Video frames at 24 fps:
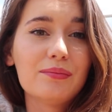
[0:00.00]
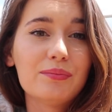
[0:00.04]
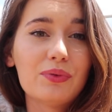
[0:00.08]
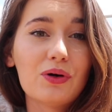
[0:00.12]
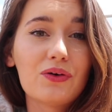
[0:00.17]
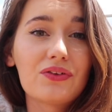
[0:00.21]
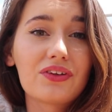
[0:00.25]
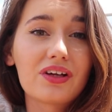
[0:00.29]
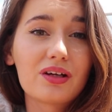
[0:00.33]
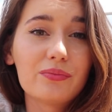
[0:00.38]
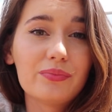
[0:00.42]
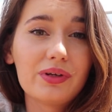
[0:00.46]

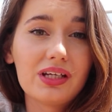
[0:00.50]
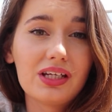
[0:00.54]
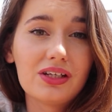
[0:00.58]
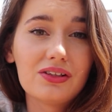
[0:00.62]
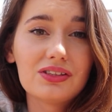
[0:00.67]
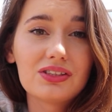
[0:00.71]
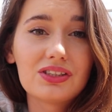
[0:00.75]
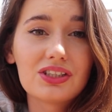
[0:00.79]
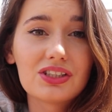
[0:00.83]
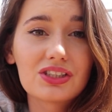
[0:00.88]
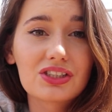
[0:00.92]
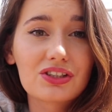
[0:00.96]
Both can be
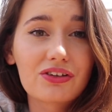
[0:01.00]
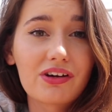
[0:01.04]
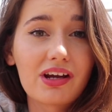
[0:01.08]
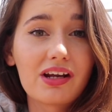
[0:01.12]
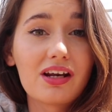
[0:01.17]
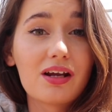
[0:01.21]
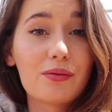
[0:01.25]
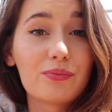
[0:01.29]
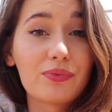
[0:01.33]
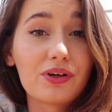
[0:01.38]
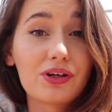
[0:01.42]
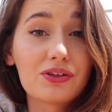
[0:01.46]
used to
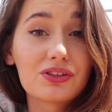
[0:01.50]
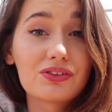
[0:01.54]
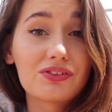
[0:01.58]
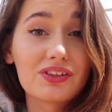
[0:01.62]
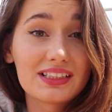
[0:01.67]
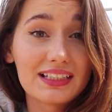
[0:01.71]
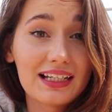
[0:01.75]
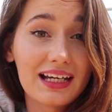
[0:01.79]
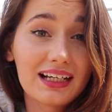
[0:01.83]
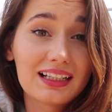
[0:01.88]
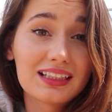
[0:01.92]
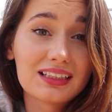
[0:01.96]
screen embryos for
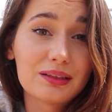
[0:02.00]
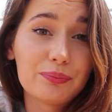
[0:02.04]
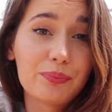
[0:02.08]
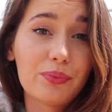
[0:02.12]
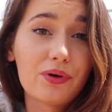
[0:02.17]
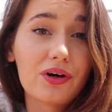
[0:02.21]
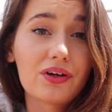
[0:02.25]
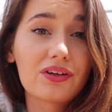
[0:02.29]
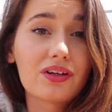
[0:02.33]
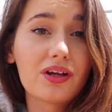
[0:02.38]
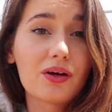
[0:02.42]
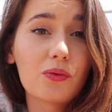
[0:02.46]
sex,
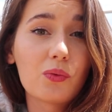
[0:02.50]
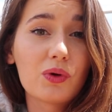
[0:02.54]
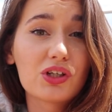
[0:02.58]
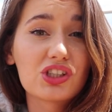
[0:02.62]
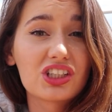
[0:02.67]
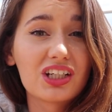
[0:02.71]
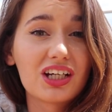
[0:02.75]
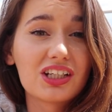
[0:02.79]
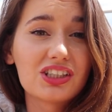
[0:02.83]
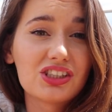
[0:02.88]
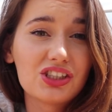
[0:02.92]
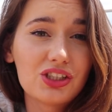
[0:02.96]
but
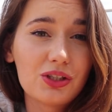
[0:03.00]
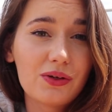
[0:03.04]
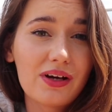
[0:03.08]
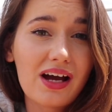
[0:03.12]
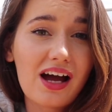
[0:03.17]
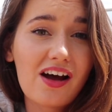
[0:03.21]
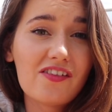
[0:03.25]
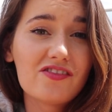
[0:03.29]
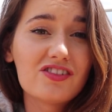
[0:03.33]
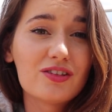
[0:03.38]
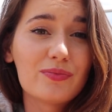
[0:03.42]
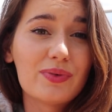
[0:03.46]
which test you
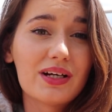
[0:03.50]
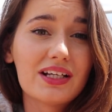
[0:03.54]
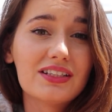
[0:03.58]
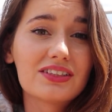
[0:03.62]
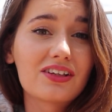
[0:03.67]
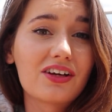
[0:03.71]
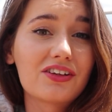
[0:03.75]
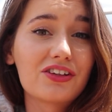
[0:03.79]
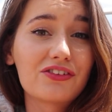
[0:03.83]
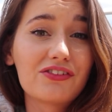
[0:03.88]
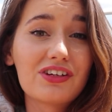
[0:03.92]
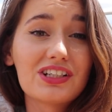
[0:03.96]
have
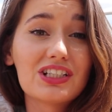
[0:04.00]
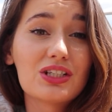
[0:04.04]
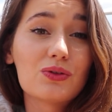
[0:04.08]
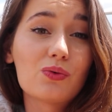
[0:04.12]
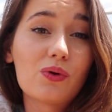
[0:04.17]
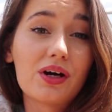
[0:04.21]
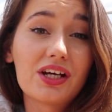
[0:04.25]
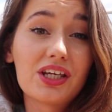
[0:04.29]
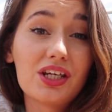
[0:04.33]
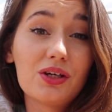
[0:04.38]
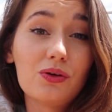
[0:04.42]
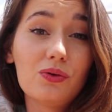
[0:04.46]
depends on the reason
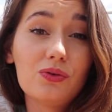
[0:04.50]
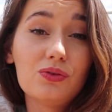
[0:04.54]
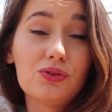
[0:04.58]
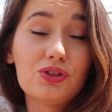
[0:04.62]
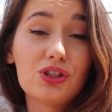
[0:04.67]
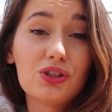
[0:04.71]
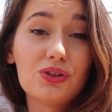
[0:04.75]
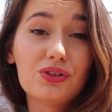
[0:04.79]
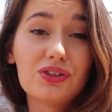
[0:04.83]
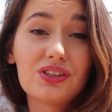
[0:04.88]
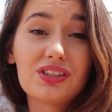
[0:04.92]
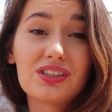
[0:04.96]
why you
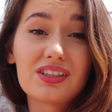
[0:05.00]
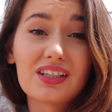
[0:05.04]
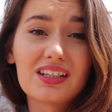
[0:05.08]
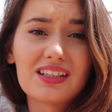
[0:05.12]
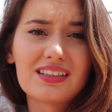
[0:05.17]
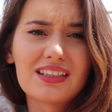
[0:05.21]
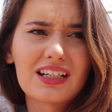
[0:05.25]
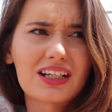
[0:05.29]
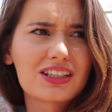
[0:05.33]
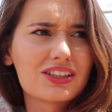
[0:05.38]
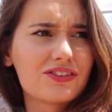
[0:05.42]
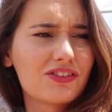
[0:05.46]
choose the
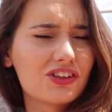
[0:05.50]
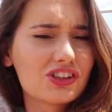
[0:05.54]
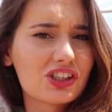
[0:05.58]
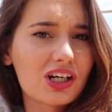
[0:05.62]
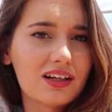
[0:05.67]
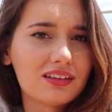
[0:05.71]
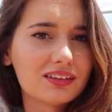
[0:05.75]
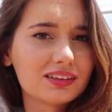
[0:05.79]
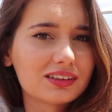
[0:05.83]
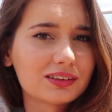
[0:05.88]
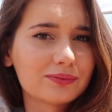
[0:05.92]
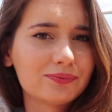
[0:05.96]
sex of your
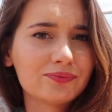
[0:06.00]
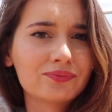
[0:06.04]
child.